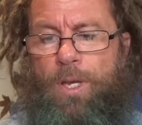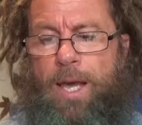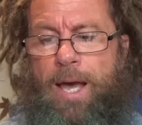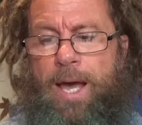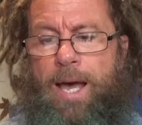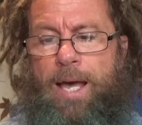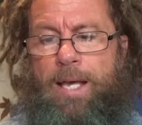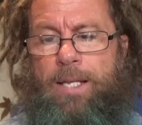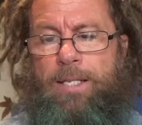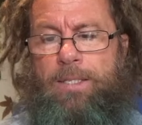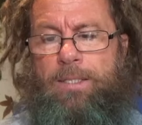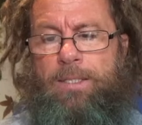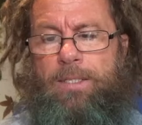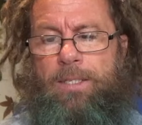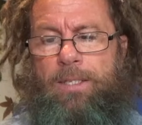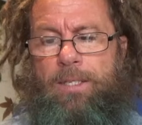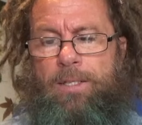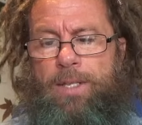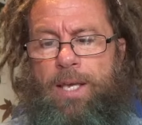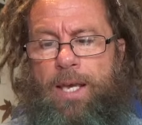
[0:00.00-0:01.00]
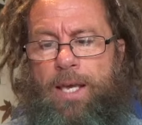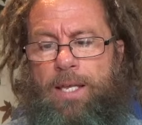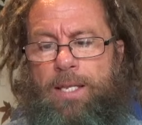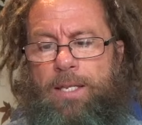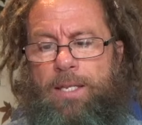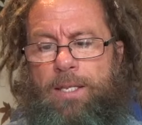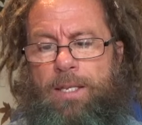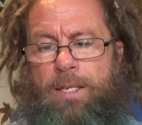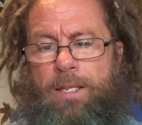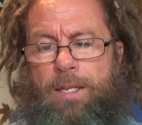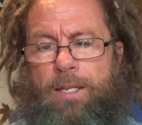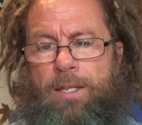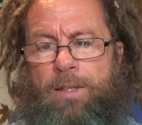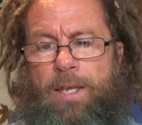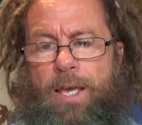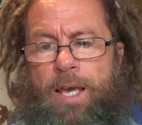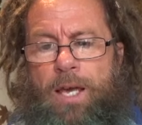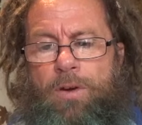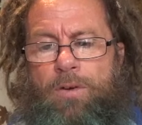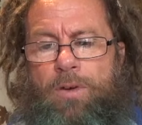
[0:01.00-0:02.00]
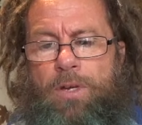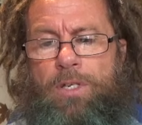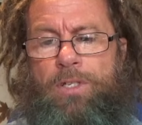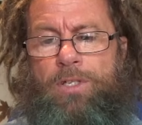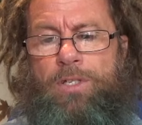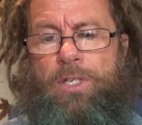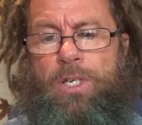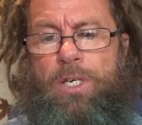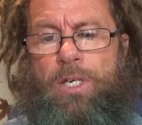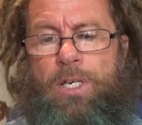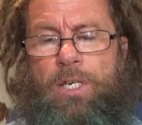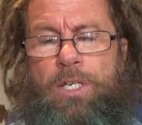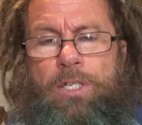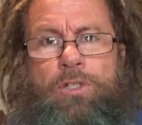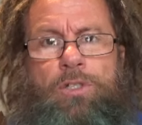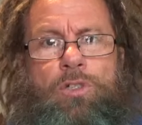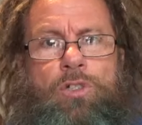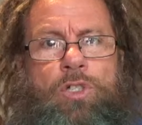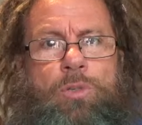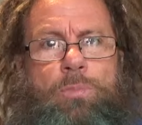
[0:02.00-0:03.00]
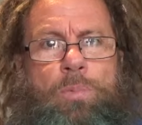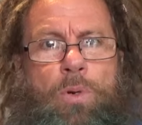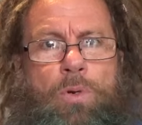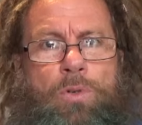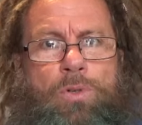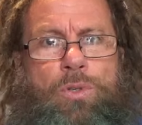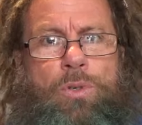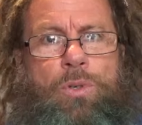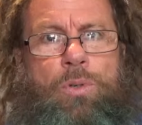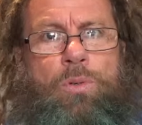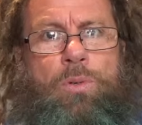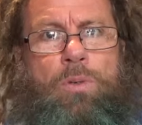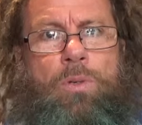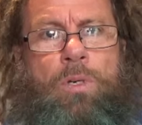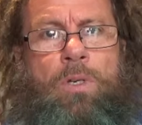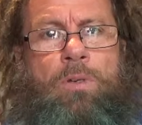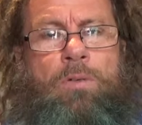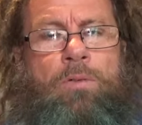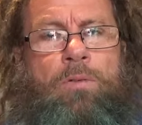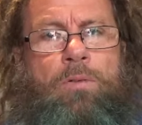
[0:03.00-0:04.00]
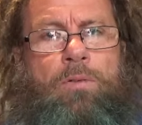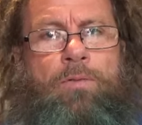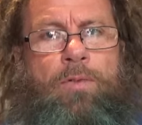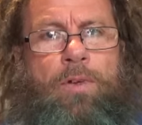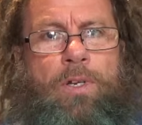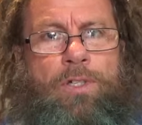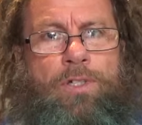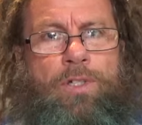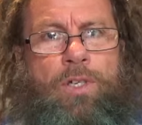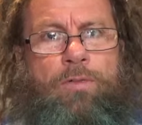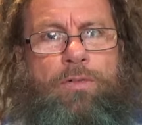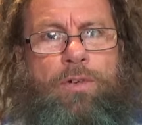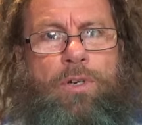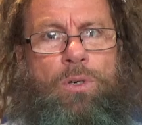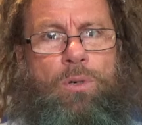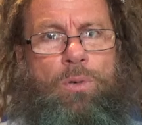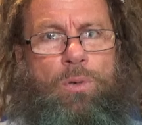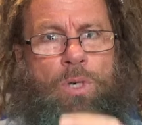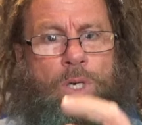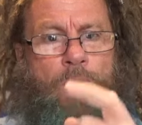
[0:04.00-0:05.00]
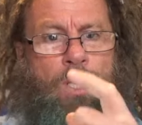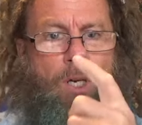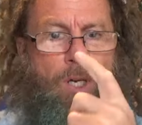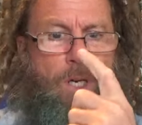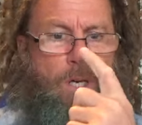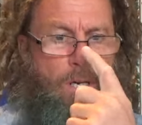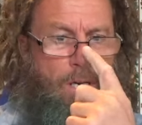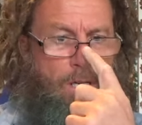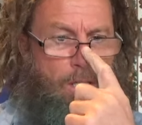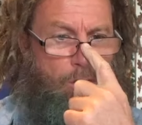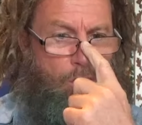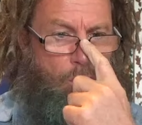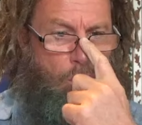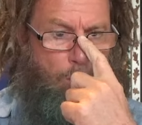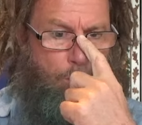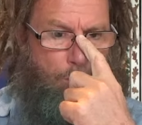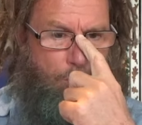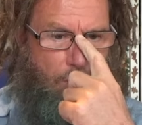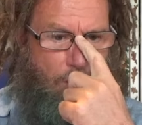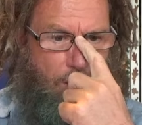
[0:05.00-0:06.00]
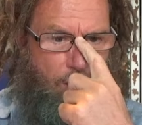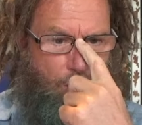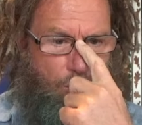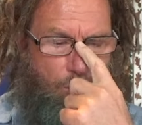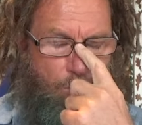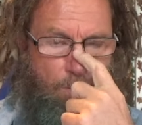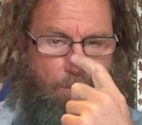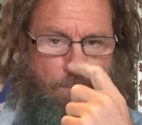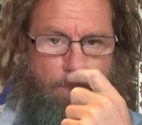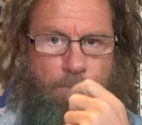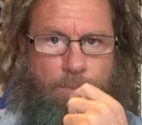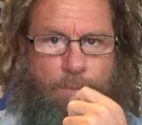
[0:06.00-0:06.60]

and then there is his spiritual and philosophical interpretation